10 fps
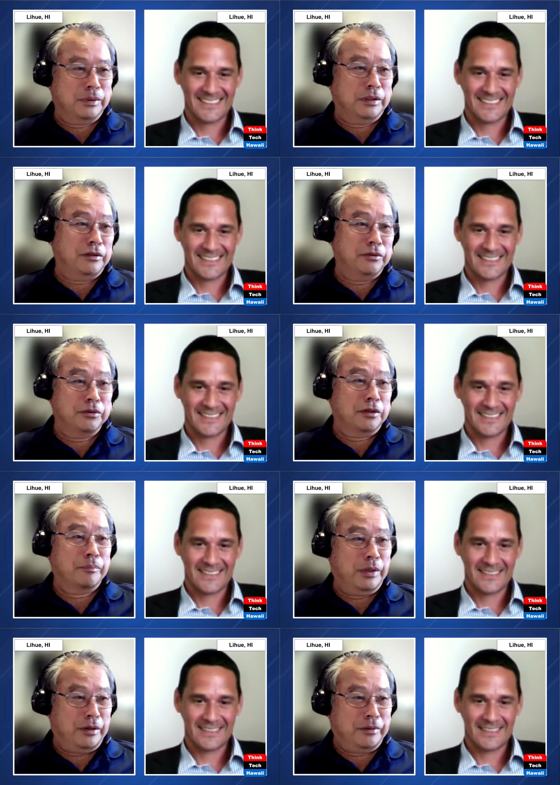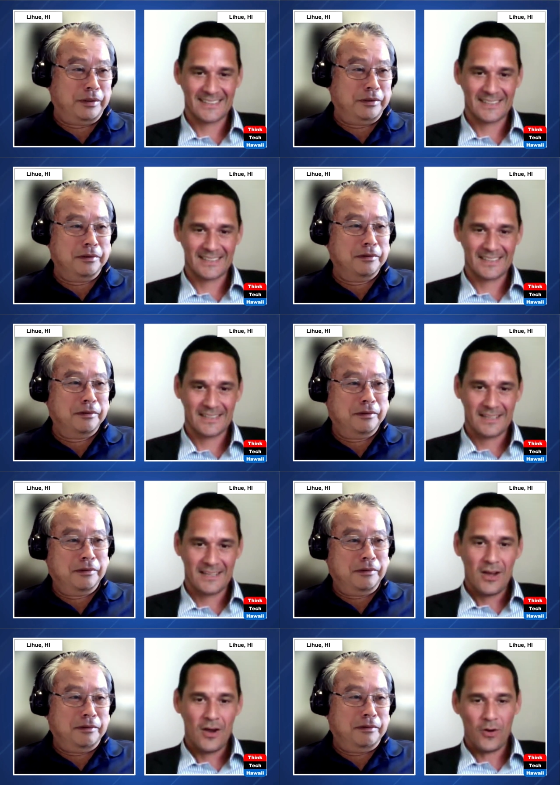Speaker 1: but then you got to pay, right?
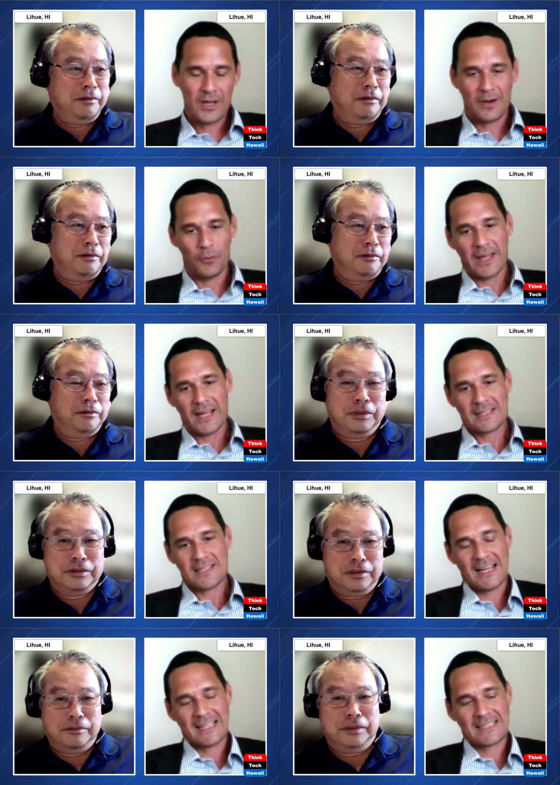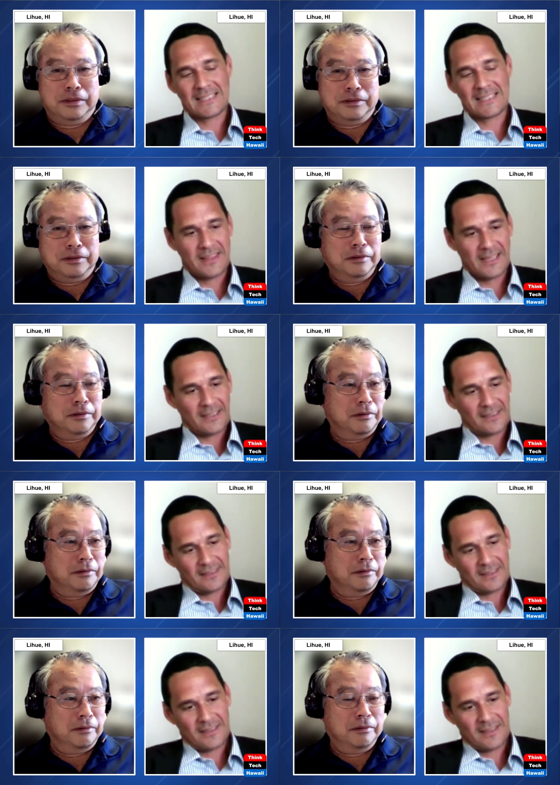
Speaker 2: Oh, yeah. Well, that's, and that's the thing,
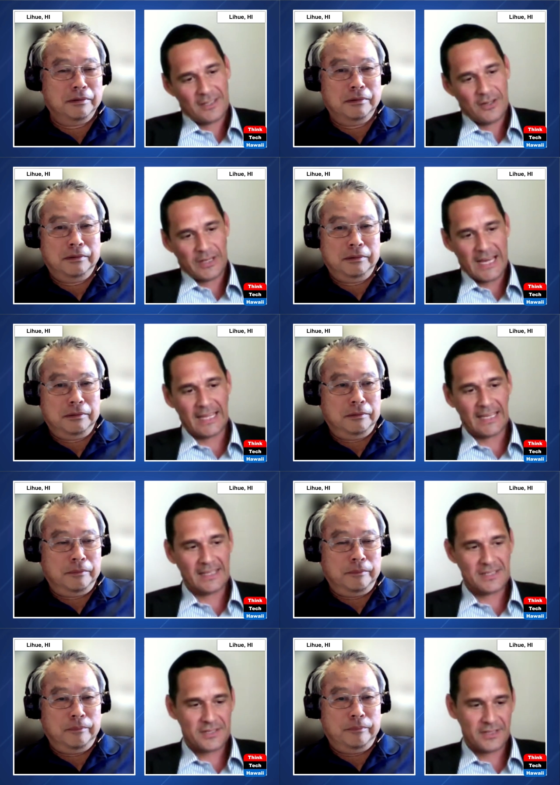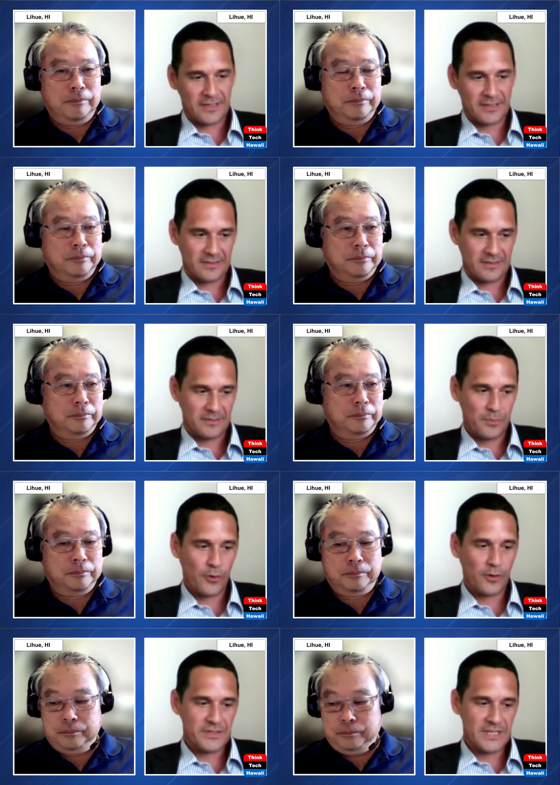you know, getting into more